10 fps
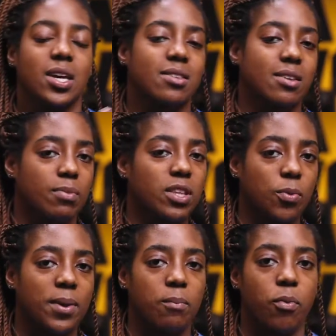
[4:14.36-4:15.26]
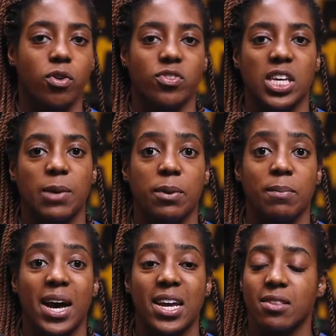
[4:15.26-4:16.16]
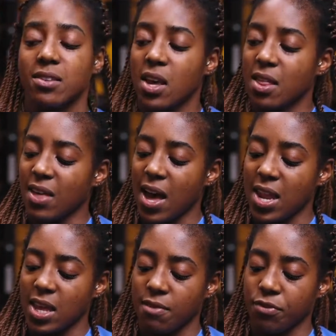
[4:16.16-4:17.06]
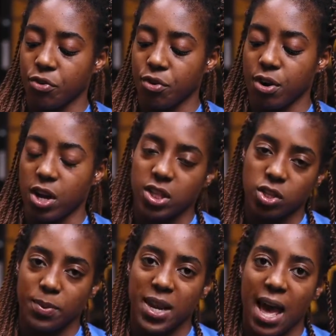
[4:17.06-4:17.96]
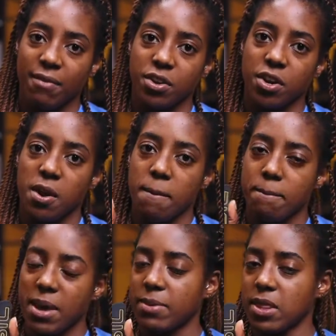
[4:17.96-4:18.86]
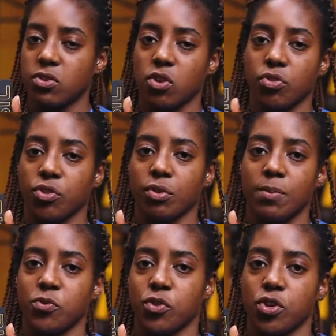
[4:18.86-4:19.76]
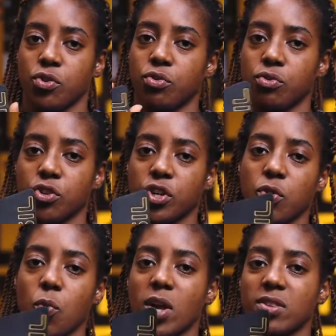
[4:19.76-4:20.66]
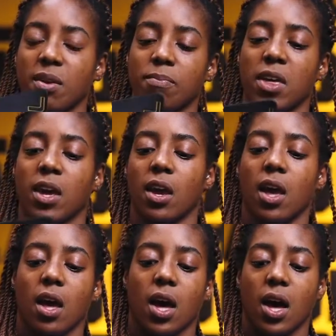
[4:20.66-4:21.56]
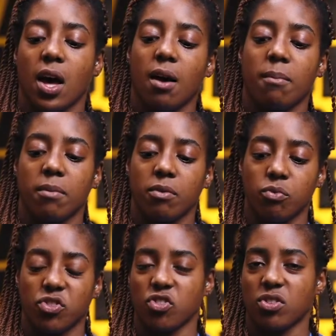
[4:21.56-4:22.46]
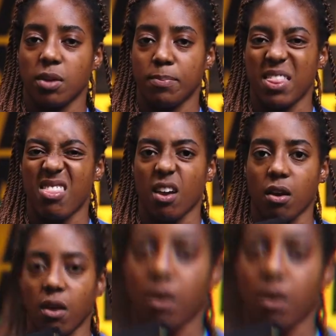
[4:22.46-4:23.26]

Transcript: it's a little bit important to keep in mind that if you're a little bit heavier, maybe these aren't the grips for you. You're gonna want something just a bit thicker.